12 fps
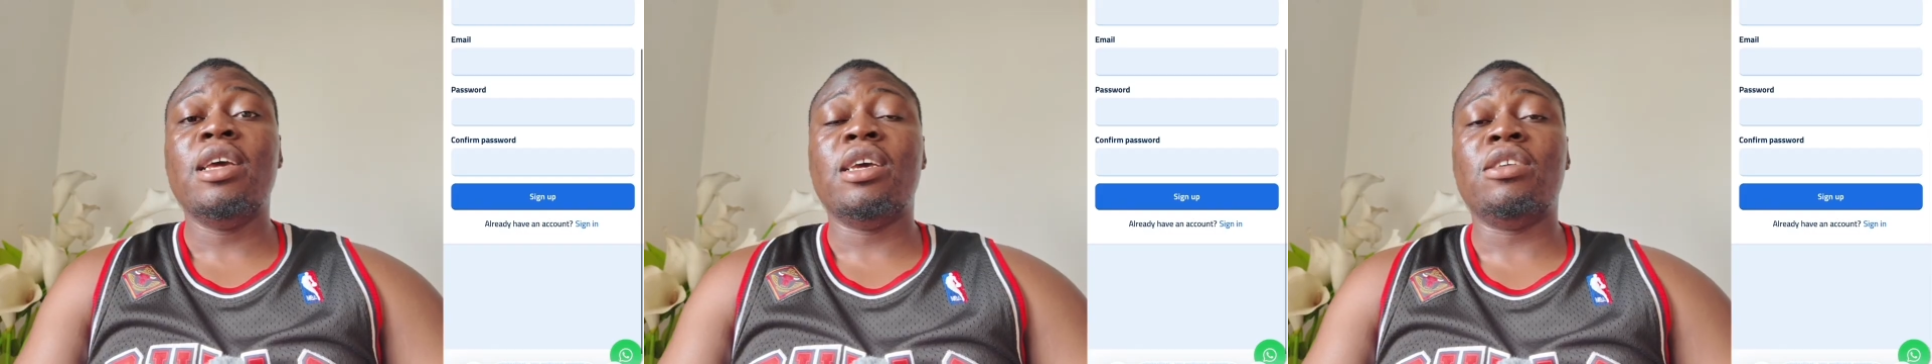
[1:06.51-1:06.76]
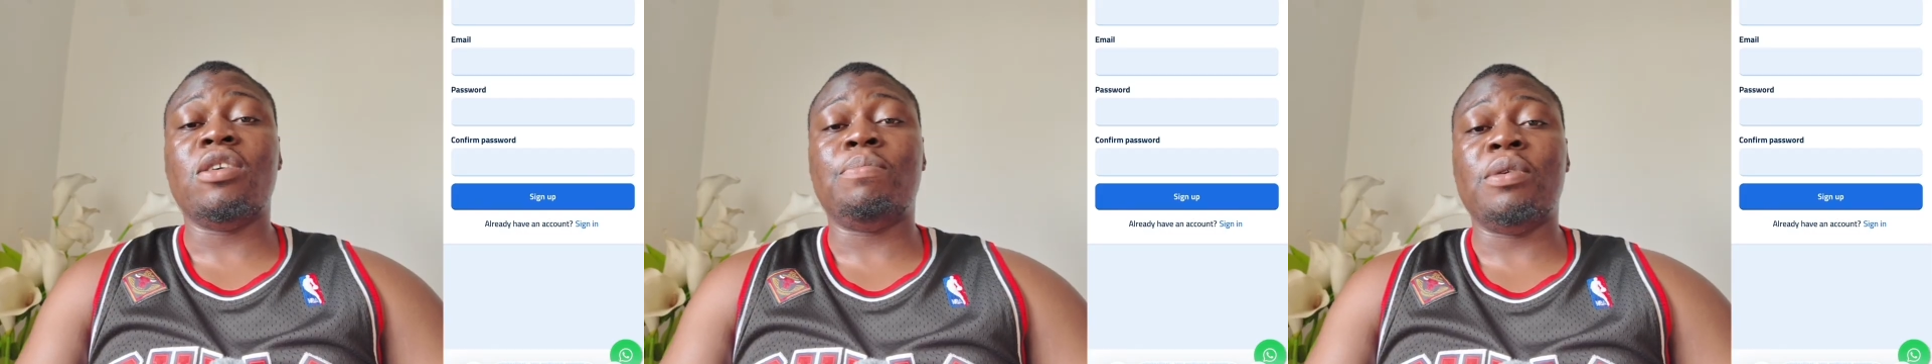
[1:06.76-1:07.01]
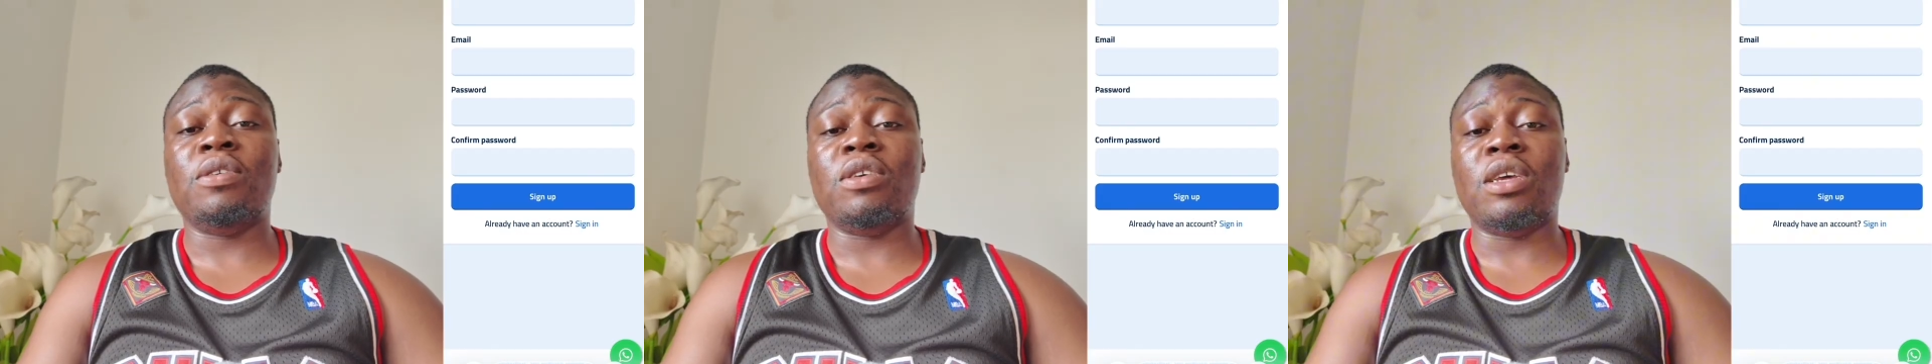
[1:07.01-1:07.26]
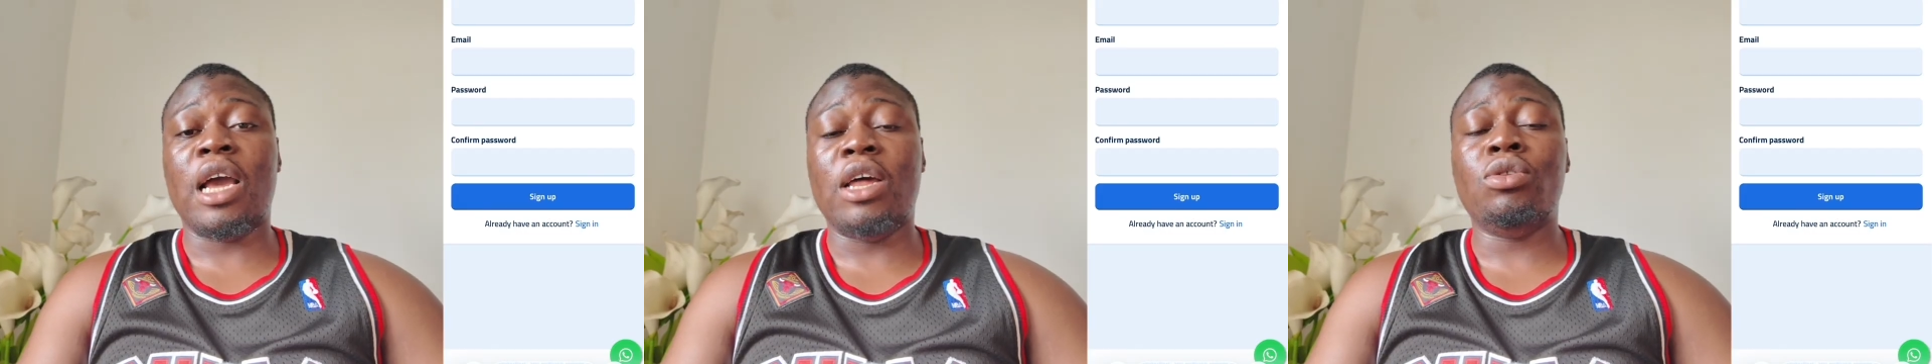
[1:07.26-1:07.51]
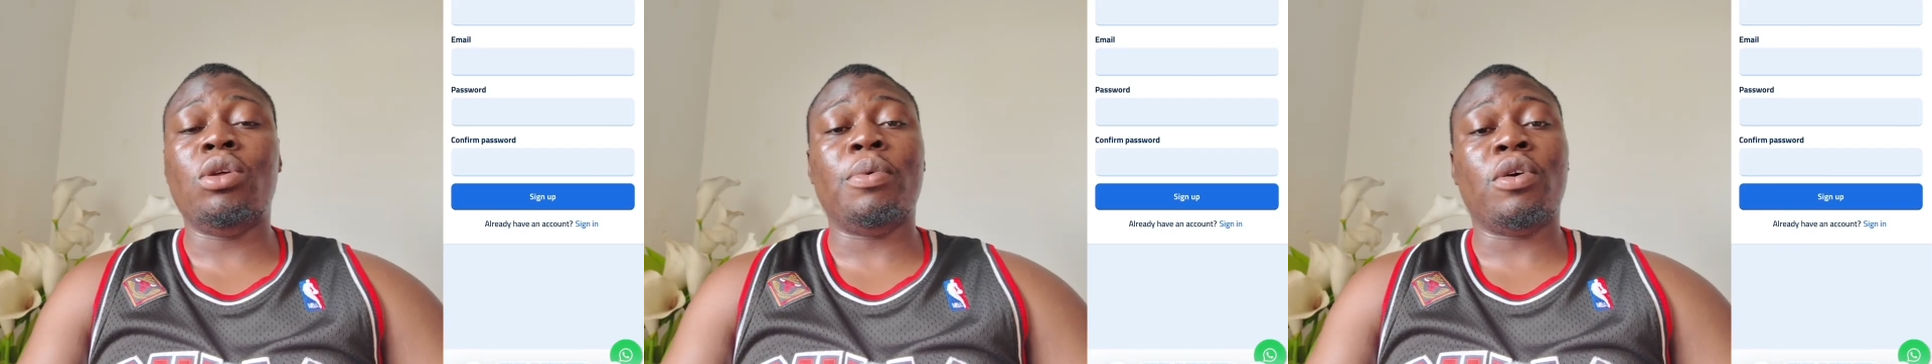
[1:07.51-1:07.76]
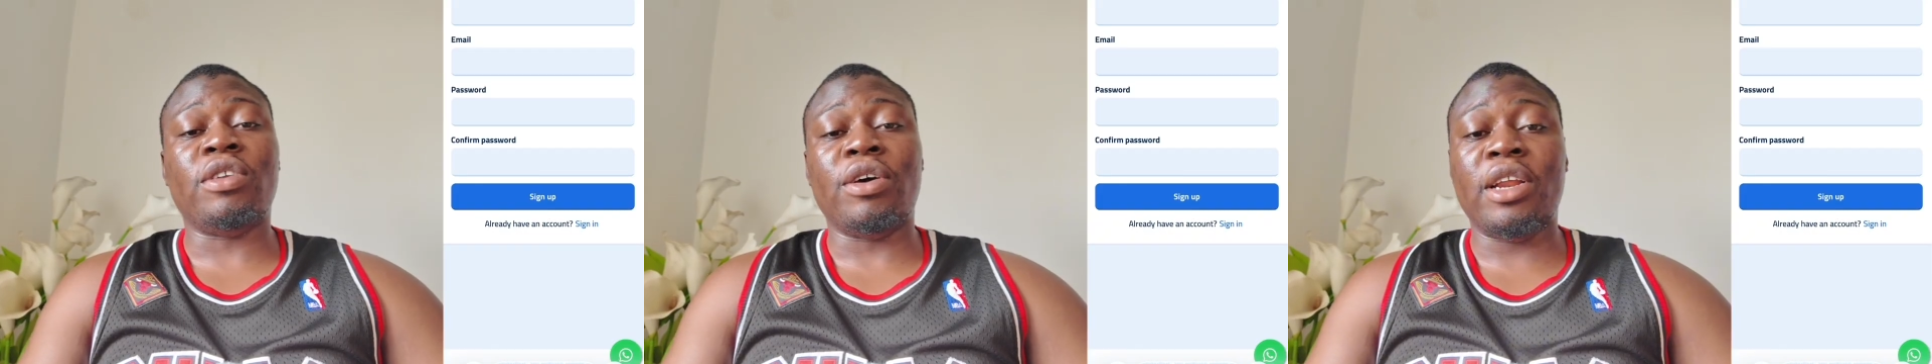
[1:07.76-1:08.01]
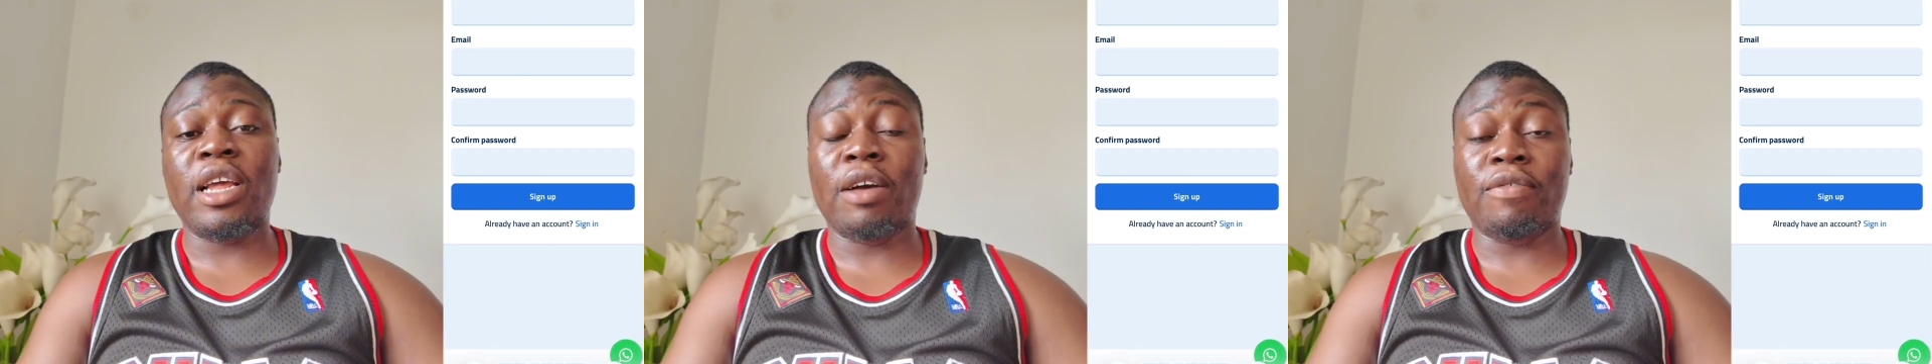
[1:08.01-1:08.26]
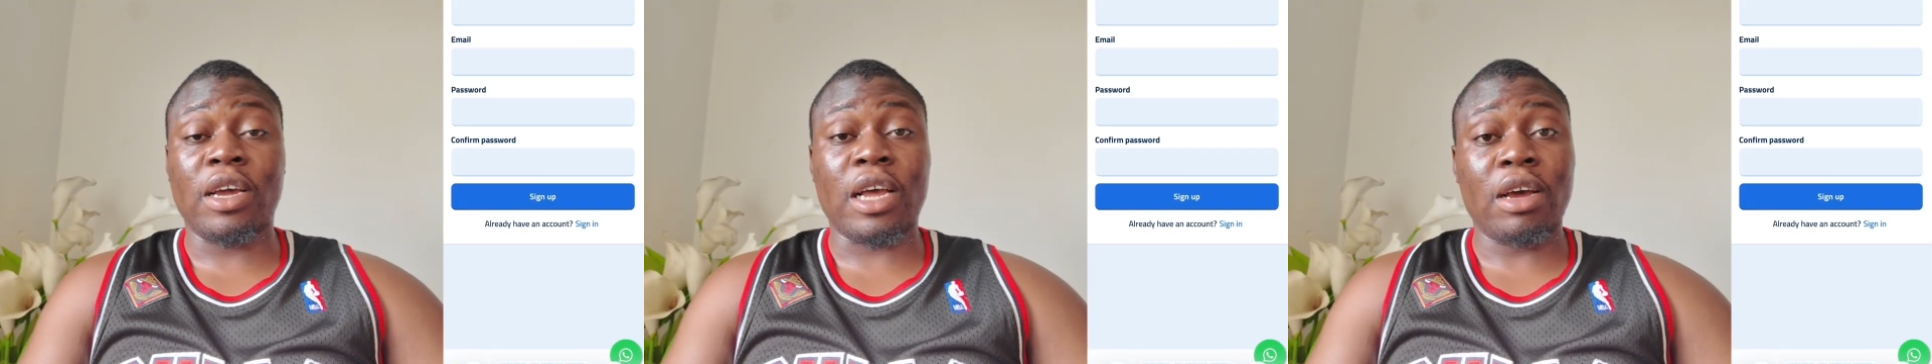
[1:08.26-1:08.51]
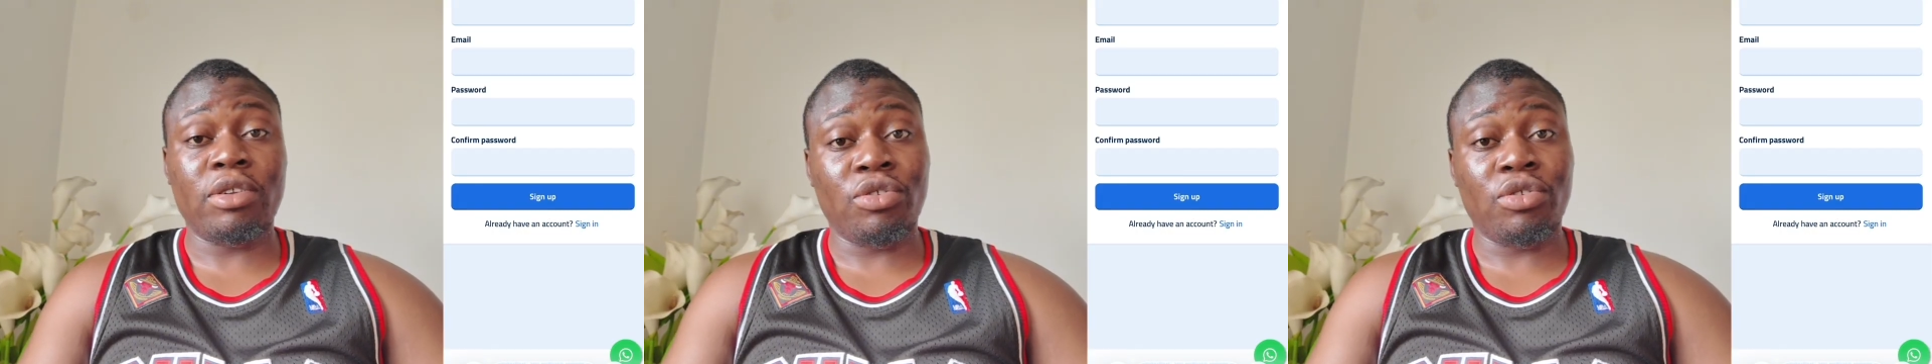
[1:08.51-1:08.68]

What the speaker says: Easy peasy. And due because I already have an account,